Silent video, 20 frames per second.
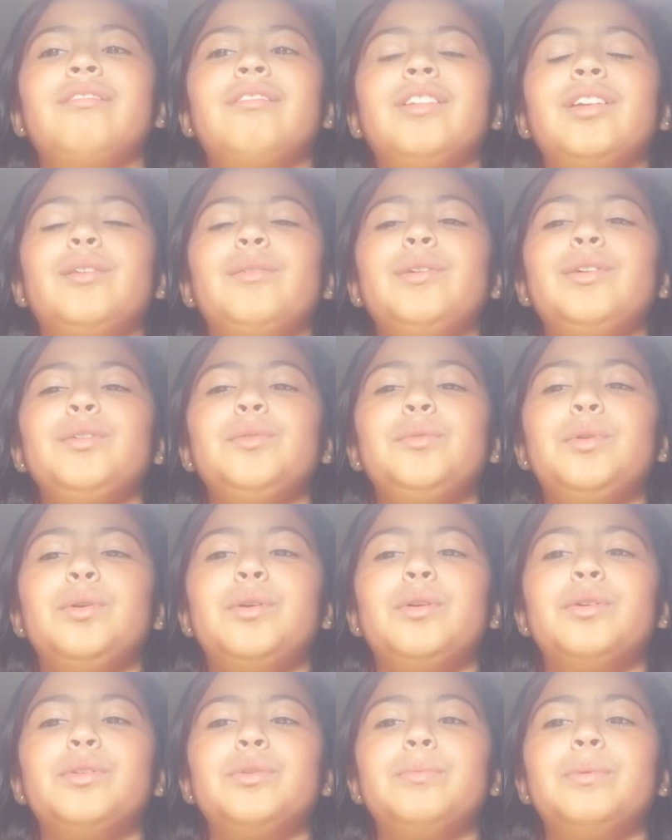Now I know
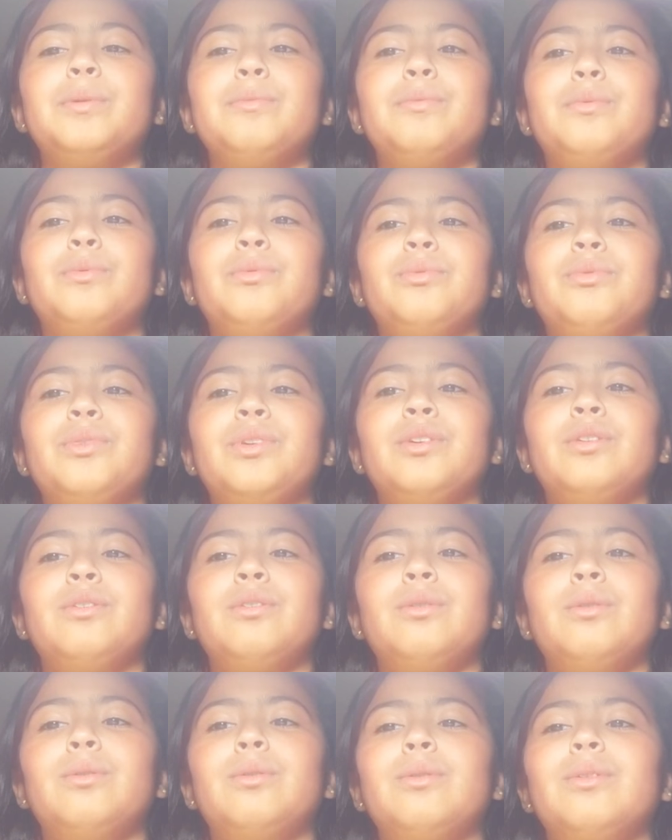how other people
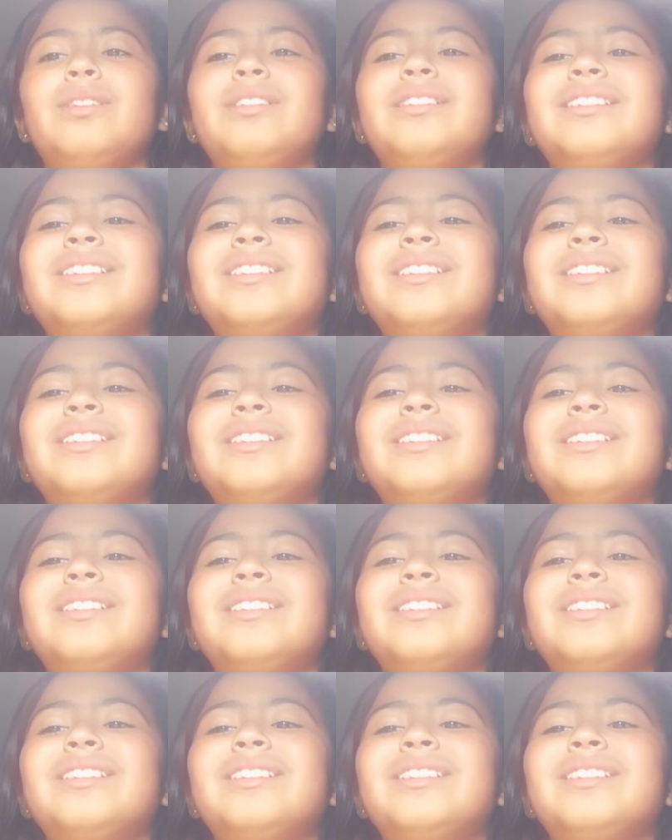feel